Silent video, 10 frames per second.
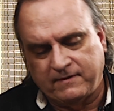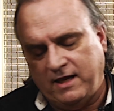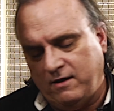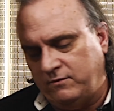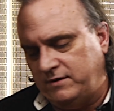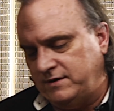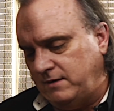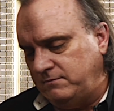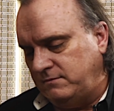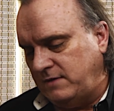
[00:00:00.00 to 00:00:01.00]
Now,
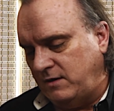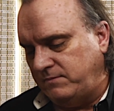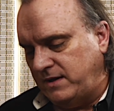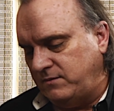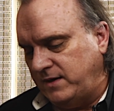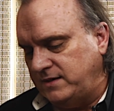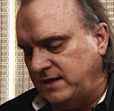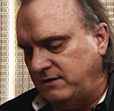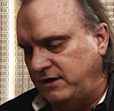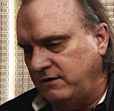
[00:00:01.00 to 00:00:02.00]
oh, by the way,
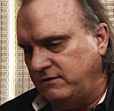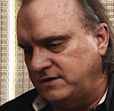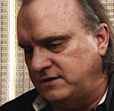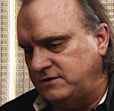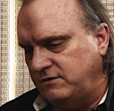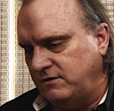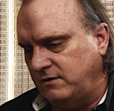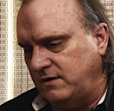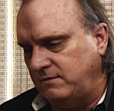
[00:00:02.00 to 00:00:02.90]
down here, this is your